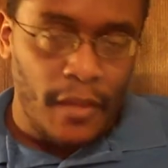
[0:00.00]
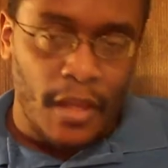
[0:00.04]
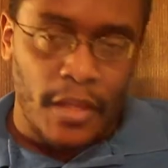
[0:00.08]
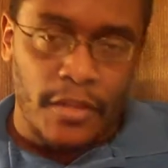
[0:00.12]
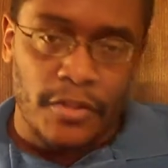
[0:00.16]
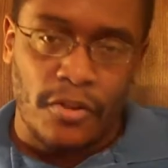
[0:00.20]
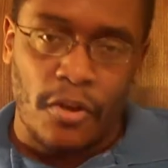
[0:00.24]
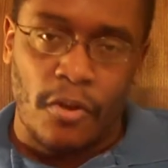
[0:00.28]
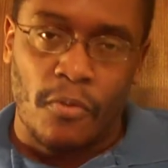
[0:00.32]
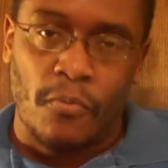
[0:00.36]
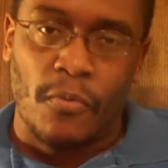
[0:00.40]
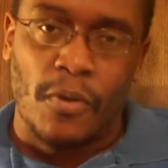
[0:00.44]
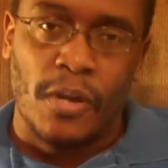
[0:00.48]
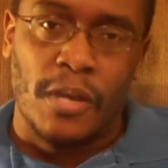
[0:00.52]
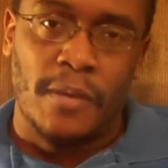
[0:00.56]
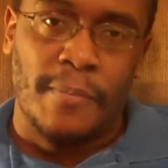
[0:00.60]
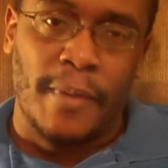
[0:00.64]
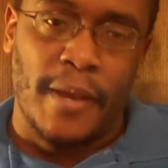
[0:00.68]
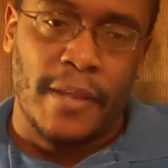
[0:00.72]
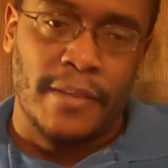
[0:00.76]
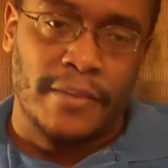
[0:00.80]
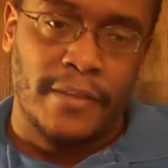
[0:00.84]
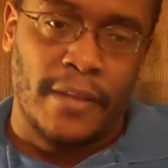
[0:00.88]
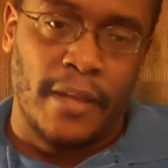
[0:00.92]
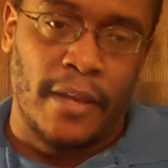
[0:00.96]
don't worry
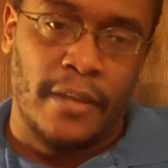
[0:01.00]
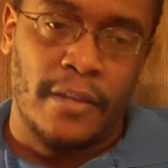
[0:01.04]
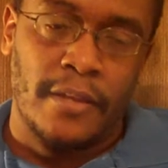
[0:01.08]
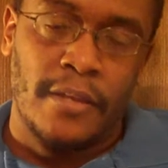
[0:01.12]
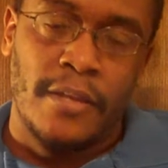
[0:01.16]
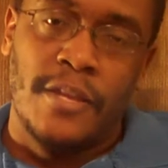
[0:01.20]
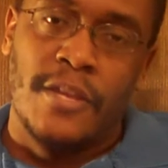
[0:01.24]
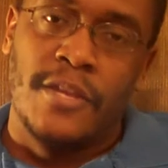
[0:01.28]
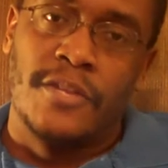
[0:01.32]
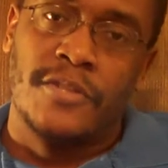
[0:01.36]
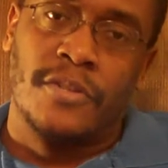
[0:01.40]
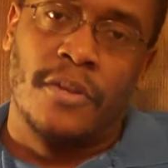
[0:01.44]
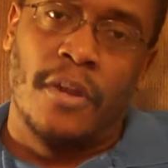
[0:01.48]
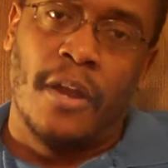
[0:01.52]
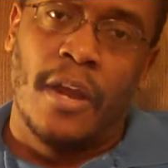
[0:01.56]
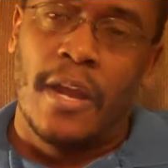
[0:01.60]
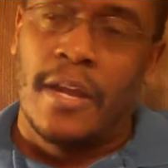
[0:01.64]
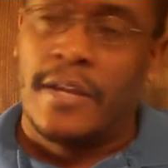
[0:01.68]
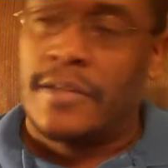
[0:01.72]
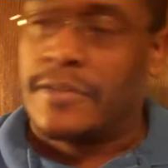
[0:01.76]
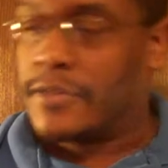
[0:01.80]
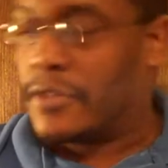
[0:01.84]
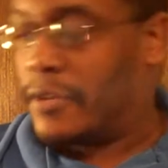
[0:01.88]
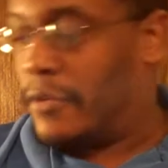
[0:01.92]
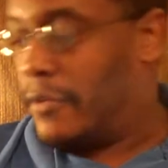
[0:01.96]
about that. So, all
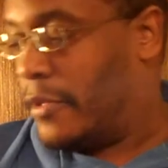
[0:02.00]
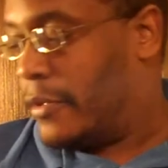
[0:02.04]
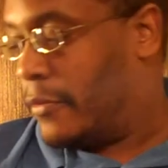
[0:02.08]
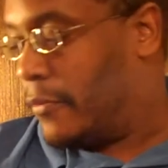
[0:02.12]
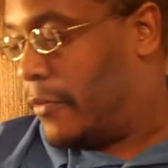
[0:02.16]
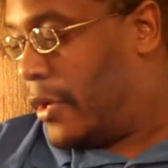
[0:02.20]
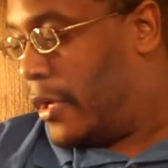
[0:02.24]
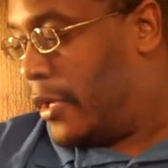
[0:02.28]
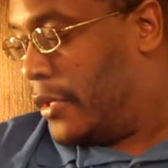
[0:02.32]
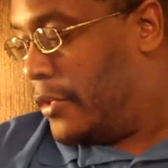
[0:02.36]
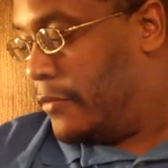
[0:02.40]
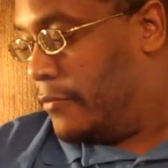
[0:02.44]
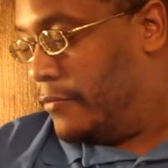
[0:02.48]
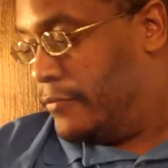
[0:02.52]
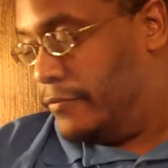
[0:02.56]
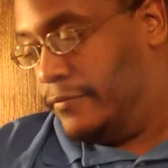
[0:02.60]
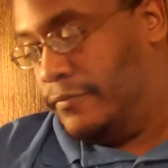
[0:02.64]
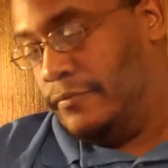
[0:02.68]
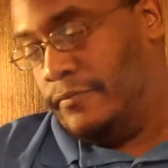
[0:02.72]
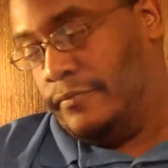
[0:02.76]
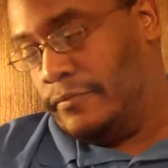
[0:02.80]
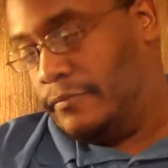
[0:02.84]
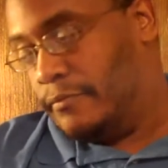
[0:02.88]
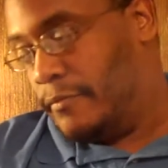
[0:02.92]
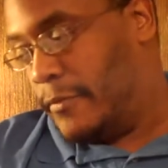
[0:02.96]
right. So, anyway,
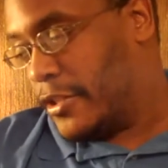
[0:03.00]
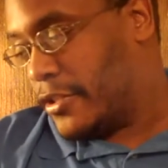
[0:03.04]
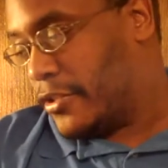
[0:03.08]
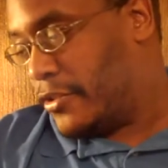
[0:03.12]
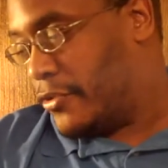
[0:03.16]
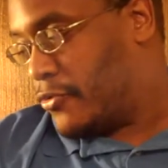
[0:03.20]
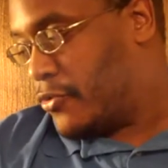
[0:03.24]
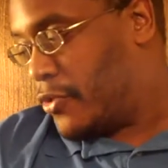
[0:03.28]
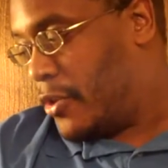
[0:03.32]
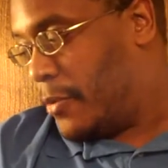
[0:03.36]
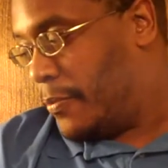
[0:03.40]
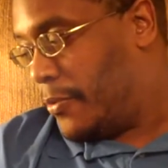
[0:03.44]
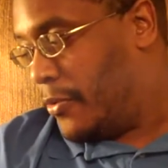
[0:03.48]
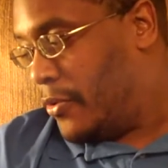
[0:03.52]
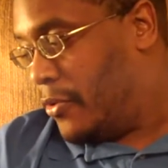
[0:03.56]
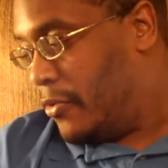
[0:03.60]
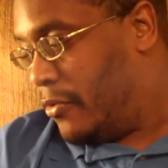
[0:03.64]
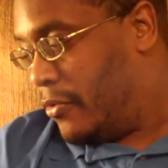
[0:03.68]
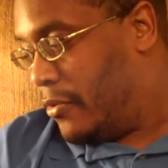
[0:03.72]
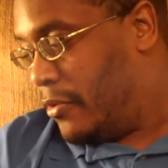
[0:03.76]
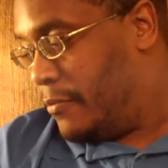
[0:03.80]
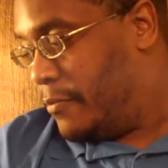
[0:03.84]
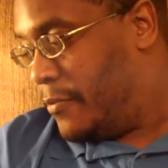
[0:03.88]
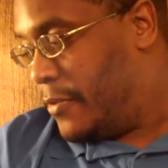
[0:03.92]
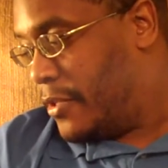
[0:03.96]
Mister Trippple
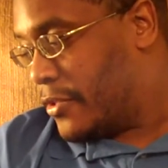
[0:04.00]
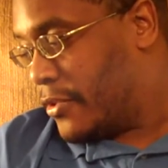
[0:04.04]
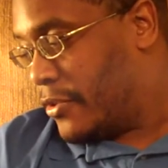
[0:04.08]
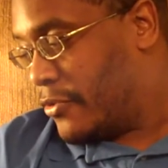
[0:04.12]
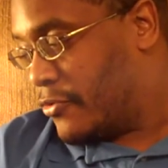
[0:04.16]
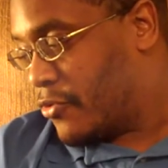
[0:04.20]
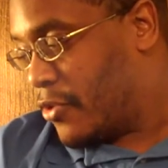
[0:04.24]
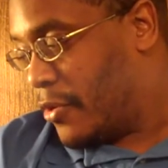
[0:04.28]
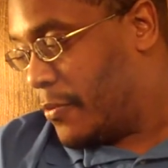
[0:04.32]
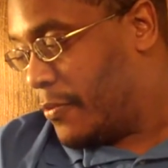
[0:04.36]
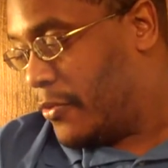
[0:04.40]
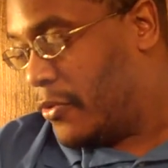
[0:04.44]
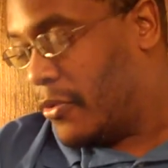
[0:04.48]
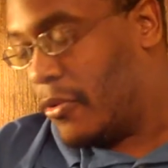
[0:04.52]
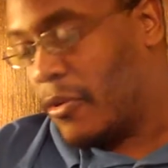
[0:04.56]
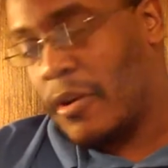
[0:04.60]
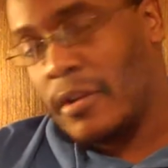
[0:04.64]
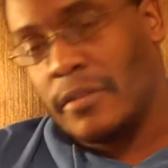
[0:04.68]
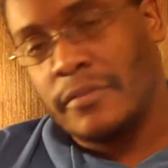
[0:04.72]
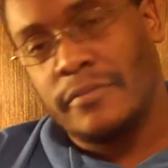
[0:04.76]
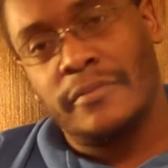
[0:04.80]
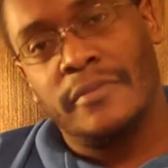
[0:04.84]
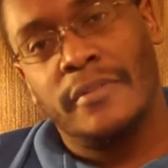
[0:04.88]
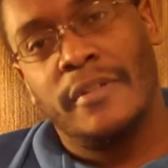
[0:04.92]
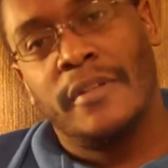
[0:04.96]
Horton, Mister Trippple
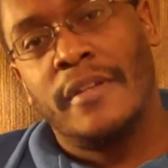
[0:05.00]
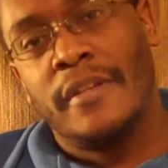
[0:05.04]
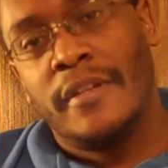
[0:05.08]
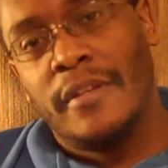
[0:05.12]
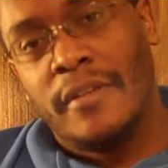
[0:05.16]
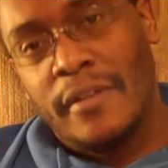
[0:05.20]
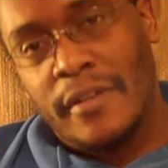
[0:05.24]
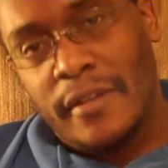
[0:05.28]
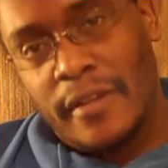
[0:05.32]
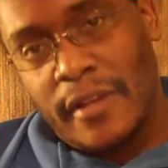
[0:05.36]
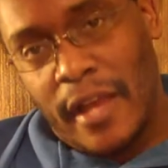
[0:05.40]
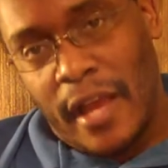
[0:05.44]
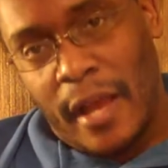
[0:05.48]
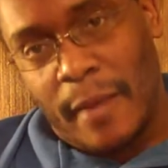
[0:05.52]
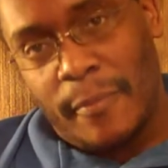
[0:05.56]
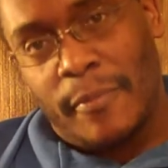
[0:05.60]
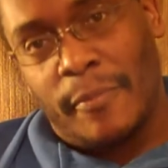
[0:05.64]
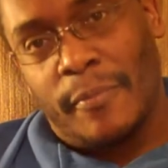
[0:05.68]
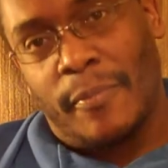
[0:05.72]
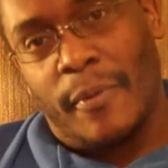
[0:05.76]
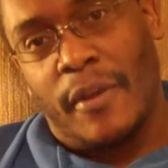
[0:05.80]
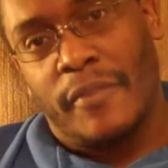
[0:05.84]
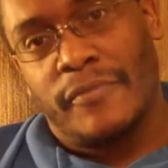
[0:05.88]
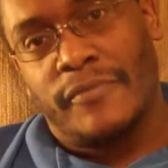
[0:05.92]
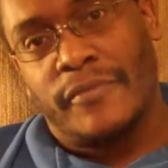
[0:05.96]
Horton. Happy
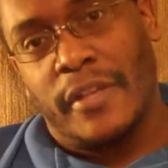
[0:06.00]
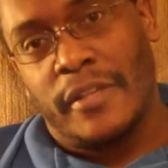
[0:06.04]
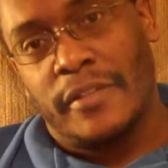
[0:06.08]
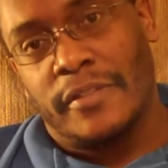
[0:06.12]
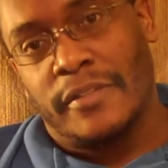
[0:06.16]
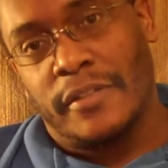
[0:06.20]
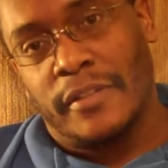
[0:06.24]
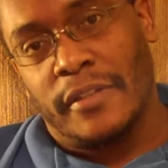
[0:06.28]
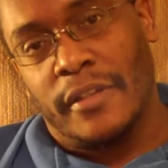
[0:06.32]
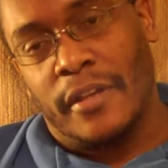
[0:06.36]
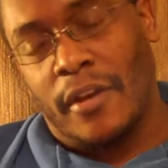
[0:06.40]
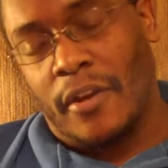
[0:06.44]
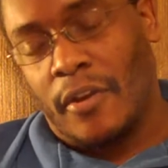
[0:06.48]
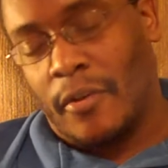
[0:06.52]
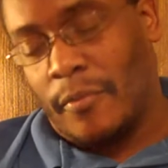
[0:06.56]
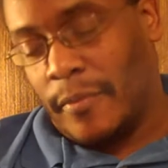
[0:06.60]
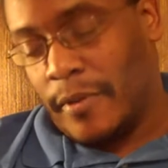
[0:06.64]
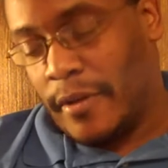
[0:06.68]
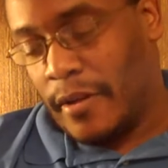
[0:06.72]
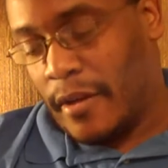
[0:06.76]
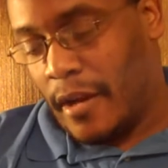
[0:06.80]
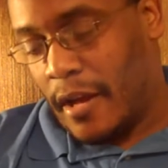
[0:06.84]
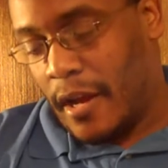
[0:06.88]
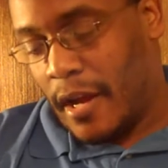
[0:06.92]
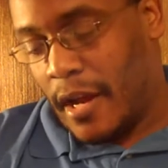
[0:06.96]
birthday to you, homie.
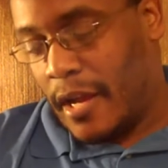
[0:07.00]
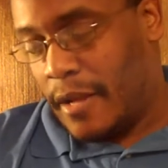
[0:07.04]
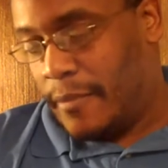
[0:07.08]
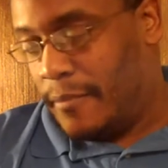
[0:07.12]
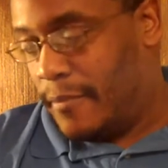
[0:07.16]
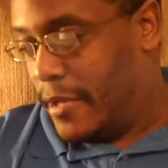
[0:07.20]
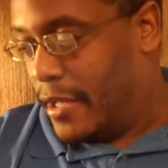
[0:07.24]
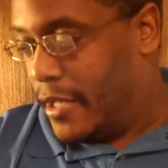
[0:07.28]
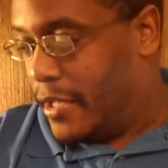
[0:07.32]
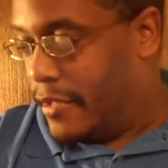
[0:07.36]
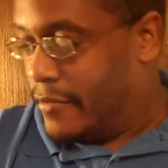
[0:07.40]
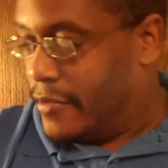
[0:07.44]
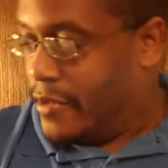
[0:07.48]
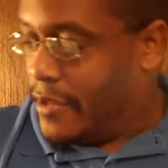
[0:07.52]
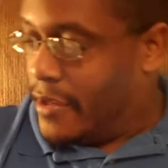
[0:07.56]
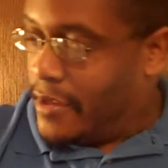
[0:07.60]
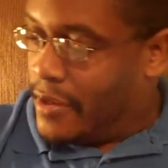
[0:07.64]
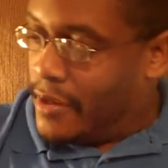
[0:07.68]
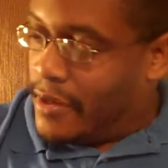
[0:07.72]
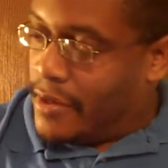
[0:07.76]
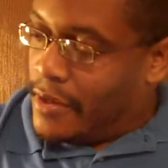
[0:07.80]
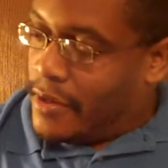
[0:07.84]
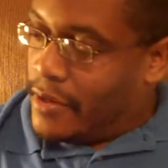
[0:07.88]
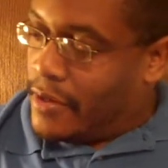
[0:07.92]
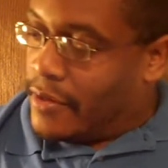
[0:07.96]
All right, man.
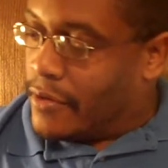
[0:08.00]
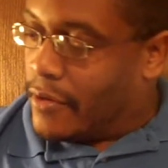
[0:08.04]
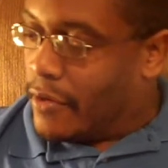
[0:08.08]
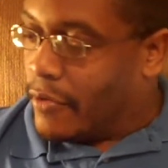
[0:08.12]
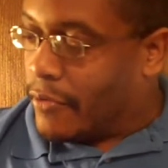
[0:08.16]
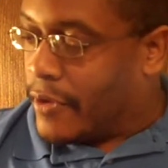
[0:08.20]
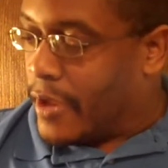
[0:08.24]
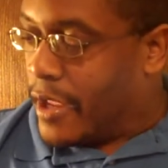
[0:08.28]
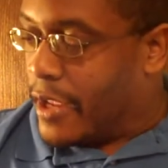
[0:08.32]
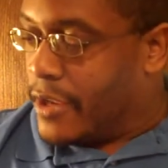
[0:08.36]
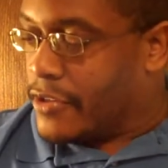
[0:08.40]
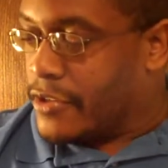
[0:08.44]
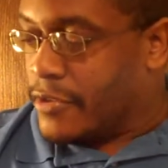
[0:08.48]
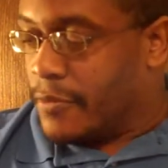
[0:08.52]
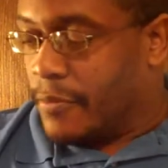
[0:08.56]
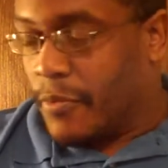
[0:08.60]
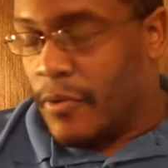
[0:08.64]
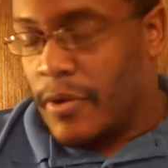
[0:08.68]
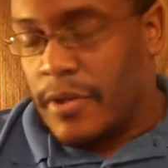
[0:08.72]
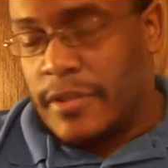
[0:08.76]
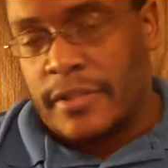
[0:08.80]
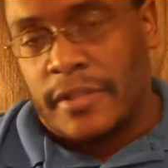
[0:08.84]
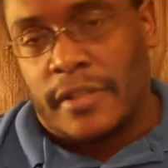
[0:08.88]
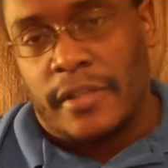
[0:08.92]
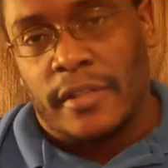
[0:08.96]
Okay, it's your
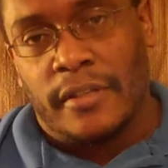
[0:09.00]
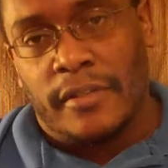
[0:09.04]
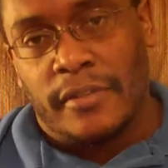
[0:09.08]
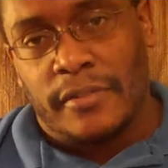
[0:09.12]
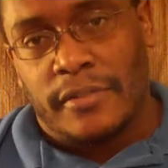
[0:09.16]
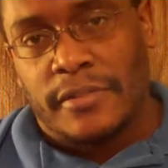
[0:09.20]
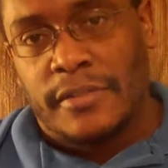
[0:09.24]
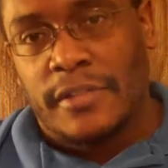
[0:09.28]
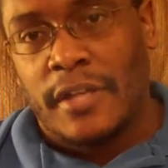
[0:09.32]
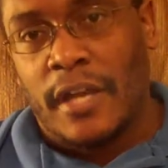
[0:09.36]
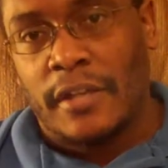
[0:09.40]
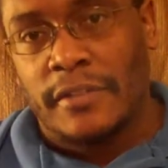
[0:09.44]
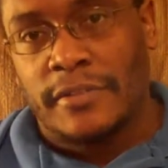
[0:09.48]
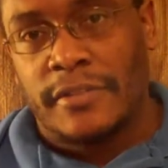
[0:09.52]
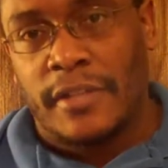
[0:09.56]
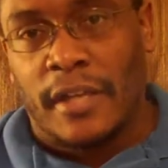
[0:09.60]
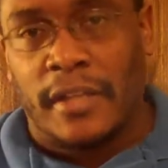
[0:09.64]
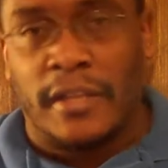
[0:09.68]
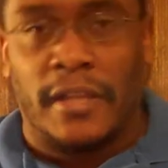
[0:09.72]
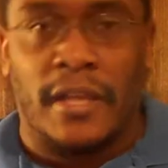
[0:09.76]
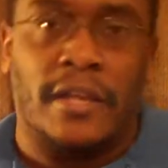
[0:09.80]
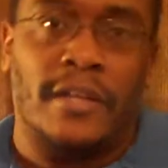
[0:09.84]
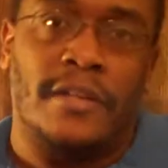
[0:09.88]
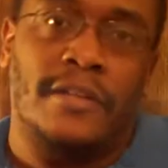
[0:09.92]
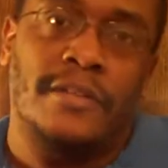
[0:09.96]
boy Skills. Talk to y'all
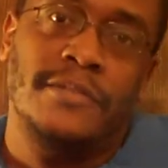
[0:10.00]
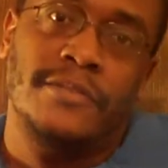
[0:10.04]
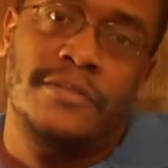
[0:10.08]
later.